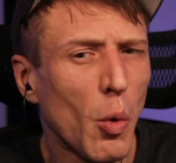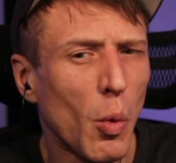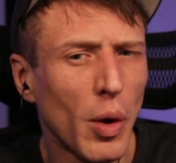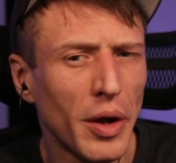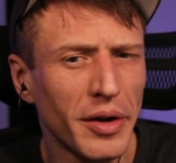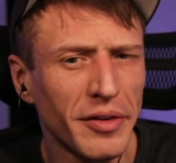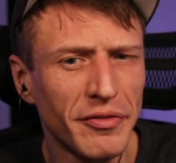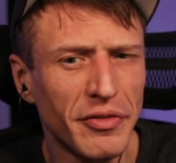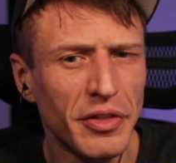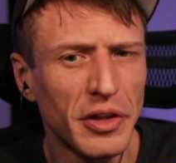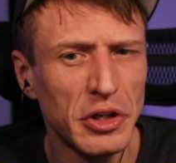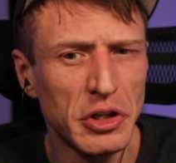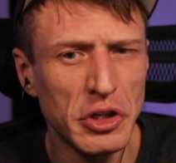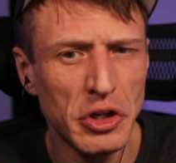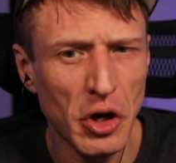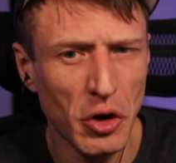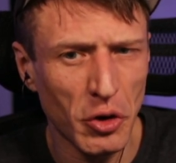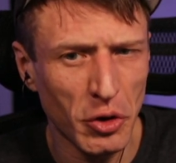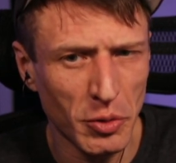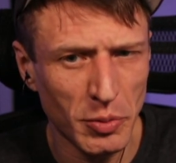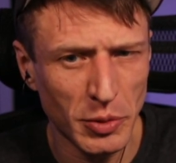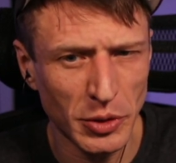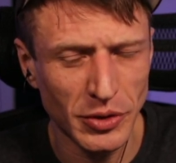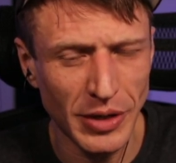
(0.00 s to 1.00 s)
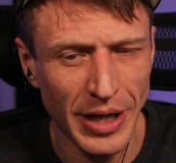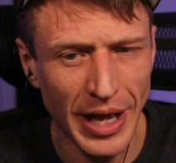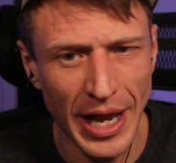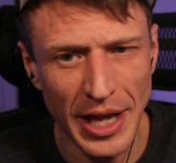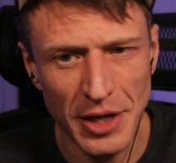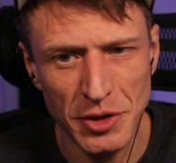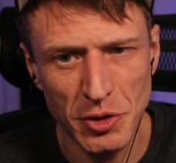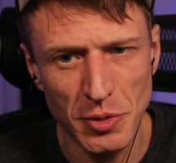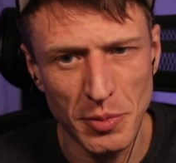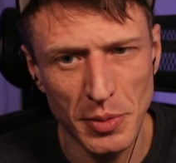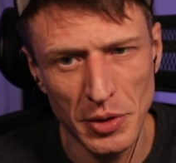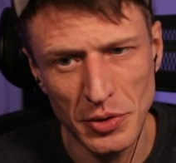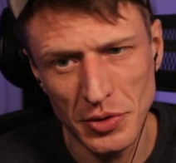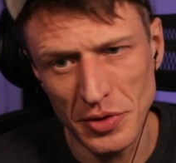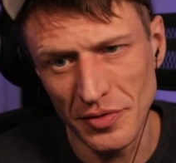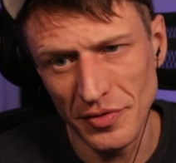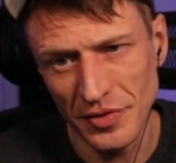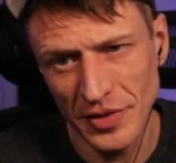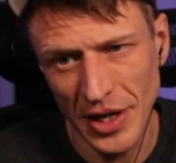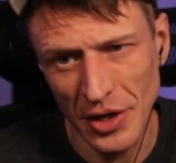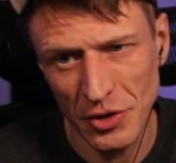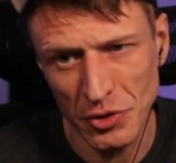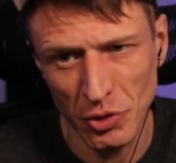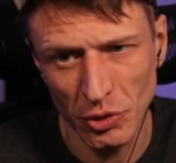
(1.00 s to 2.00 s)
one of the notable attributes of
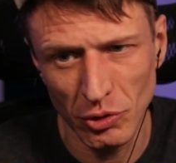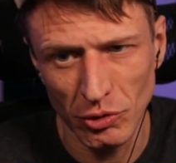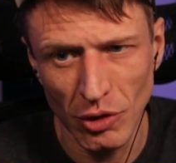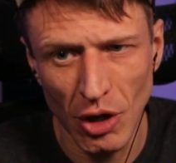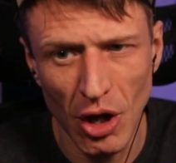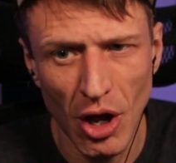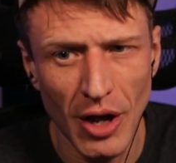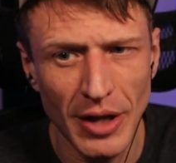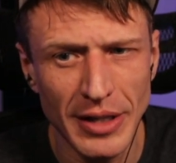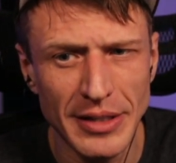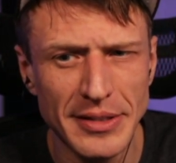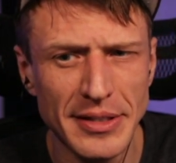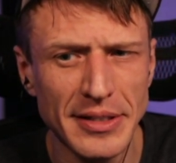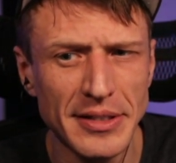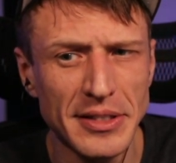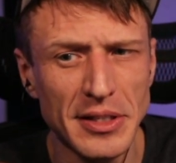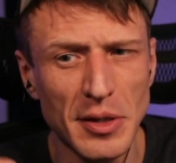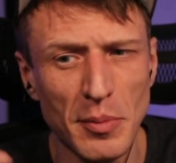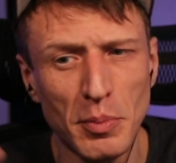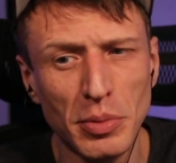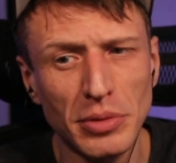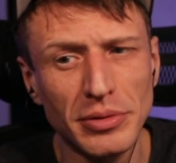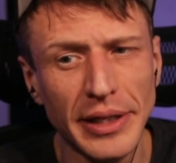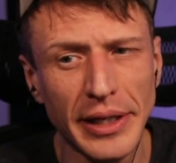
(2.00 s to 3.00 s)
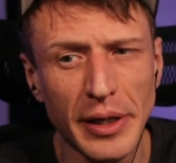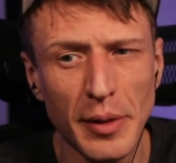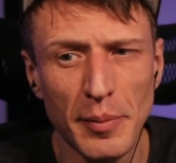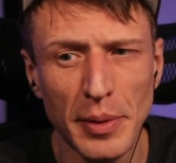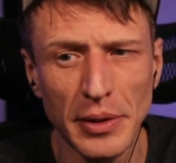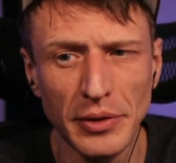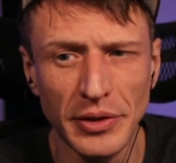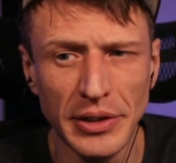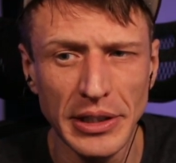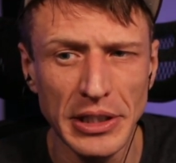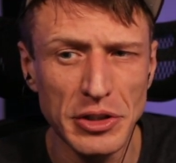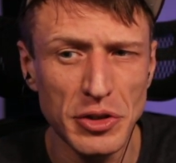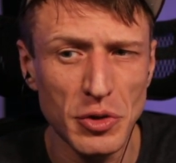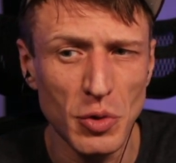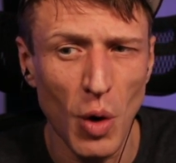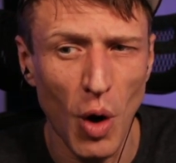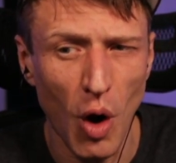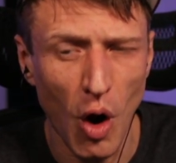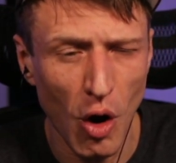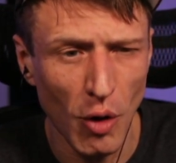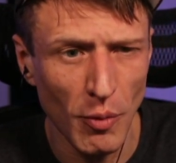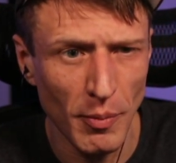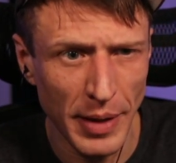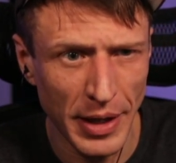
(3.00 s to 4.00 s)
natural law is its applicability to
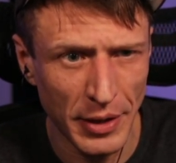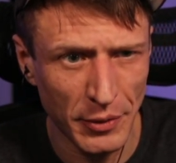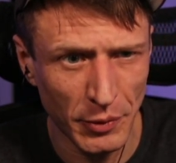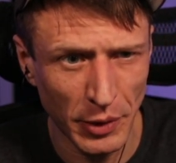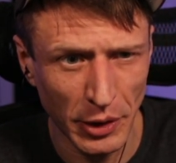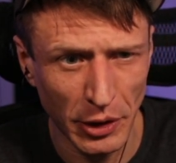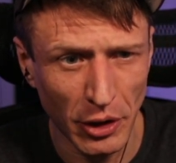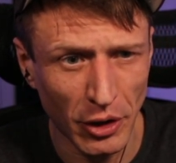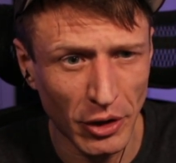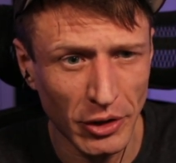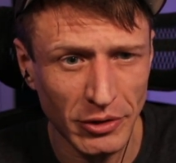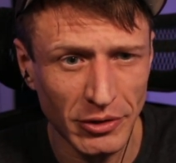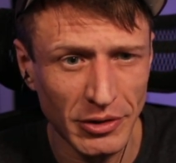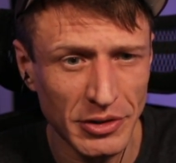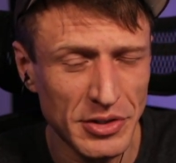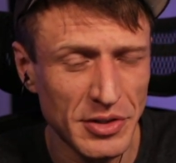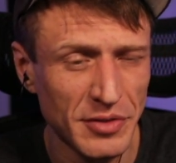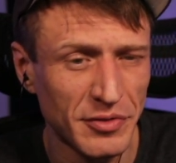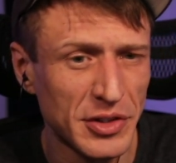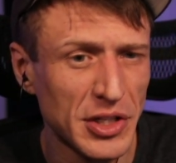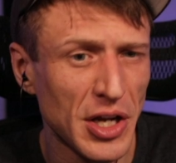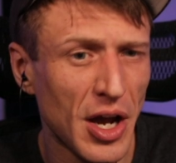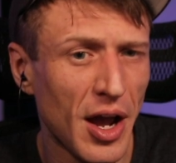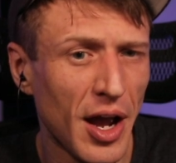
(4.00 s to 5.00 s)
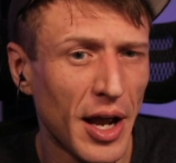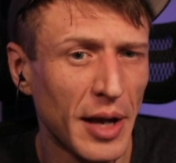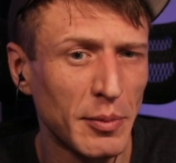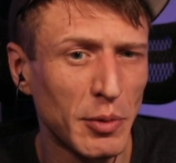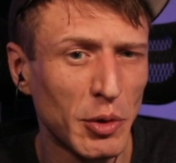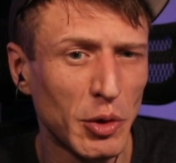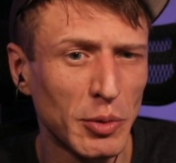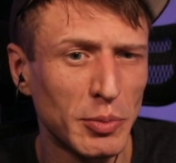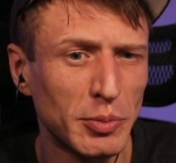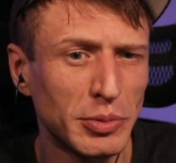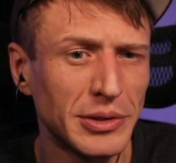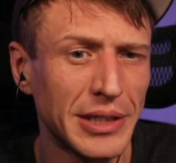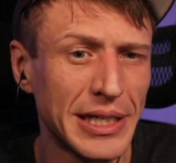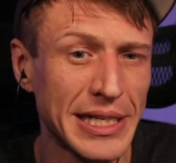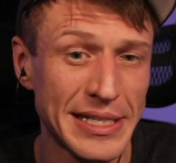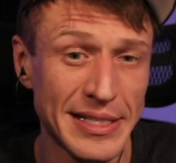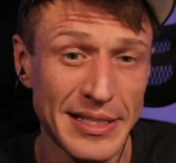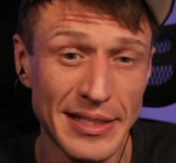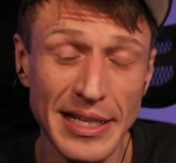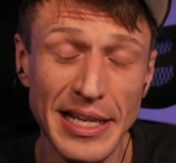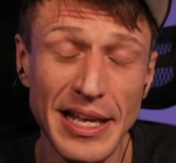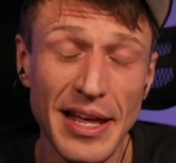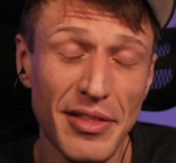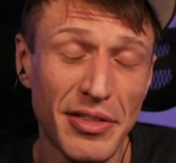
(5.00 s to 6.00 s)
all men regardless of time or
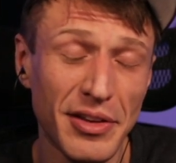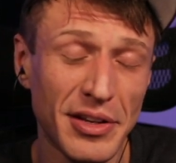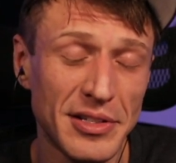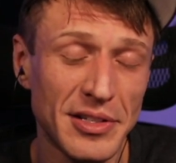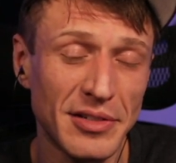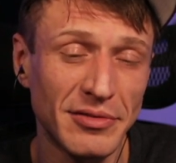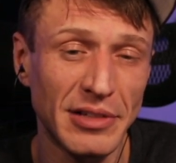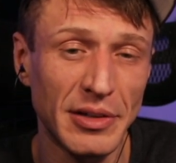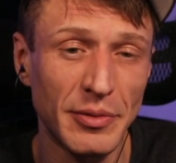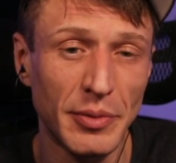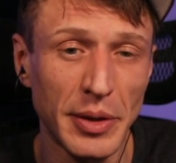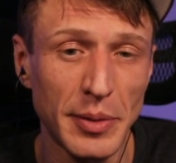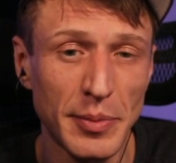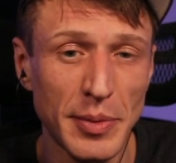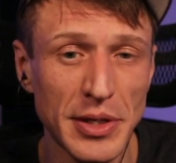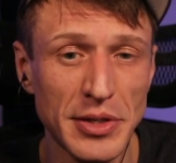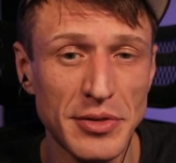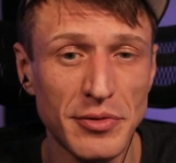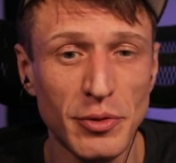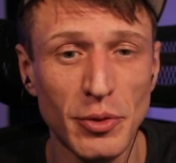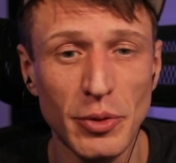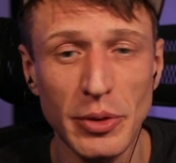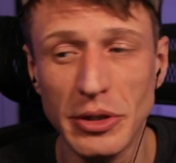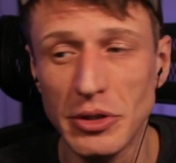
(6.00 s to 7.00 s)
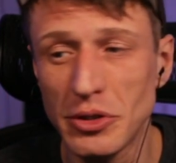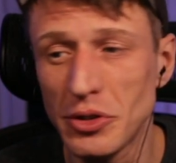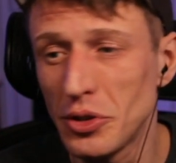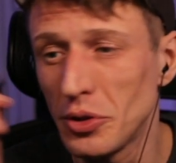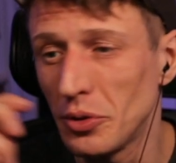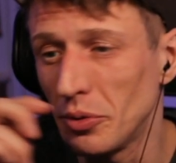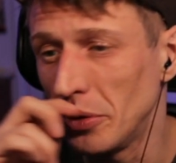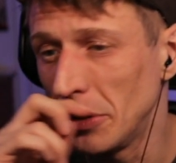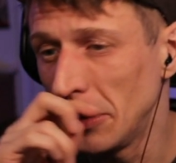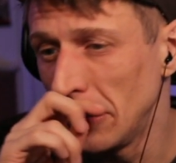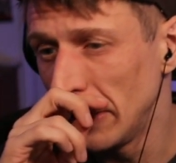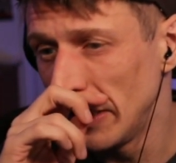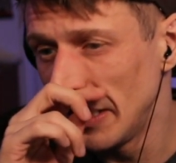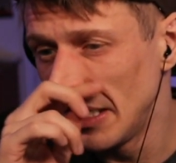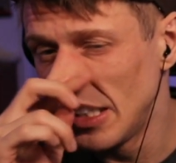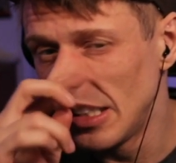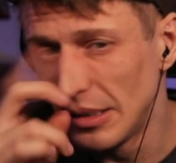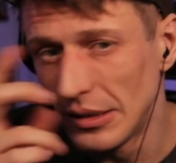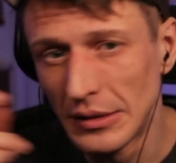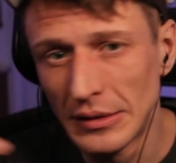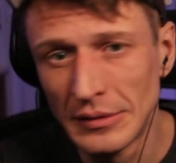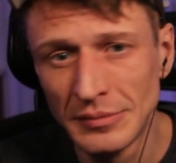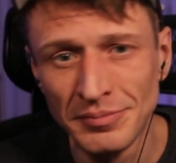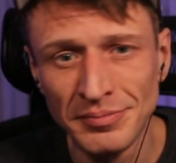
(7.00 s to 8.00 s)
place. The Ethics of Liberty, page 42.
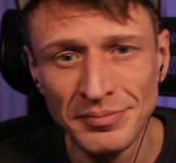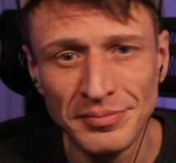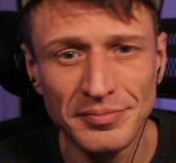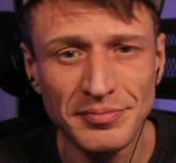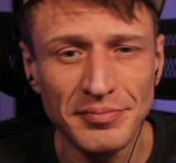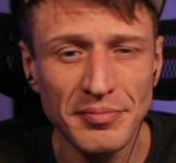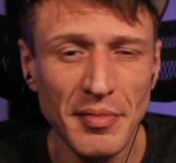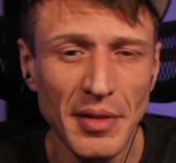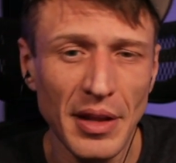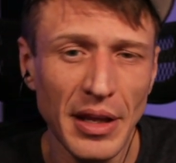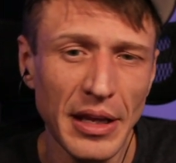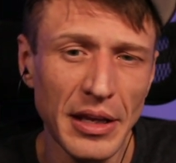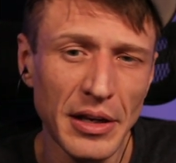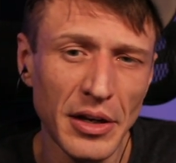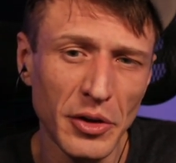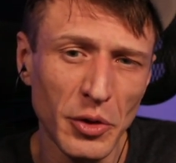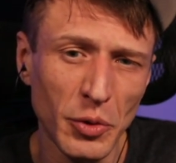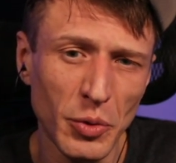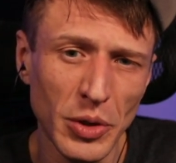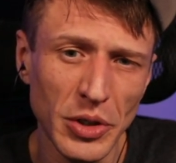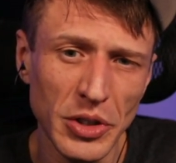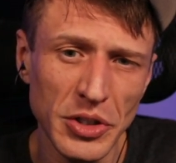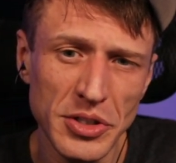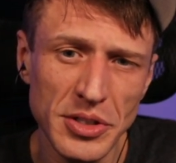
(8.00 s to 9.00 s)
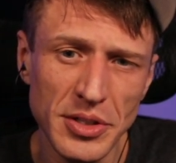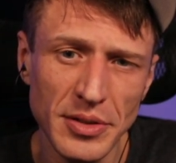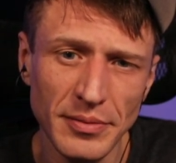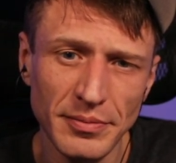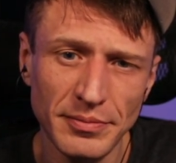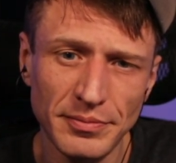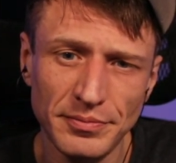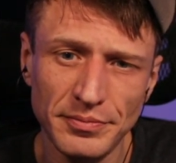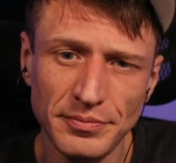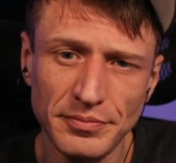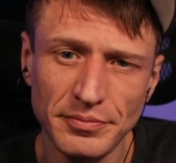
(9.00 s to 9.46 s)
In other words,